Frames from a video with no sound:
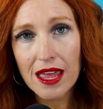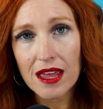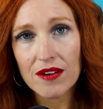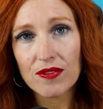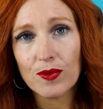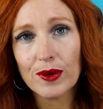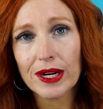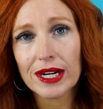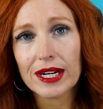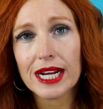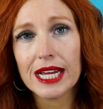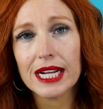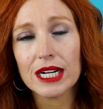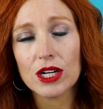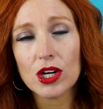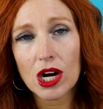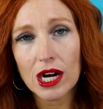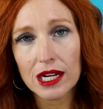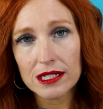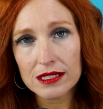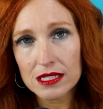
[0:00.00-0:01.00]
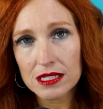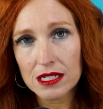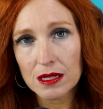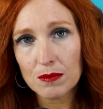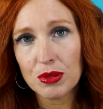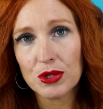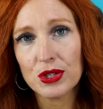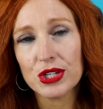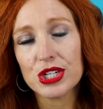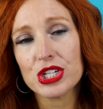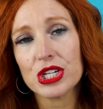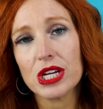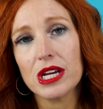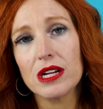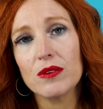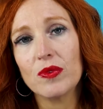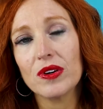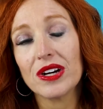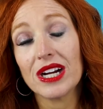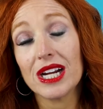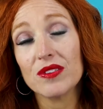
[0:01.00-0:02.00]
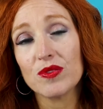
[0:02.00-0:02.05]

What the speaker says: If we're in constant push and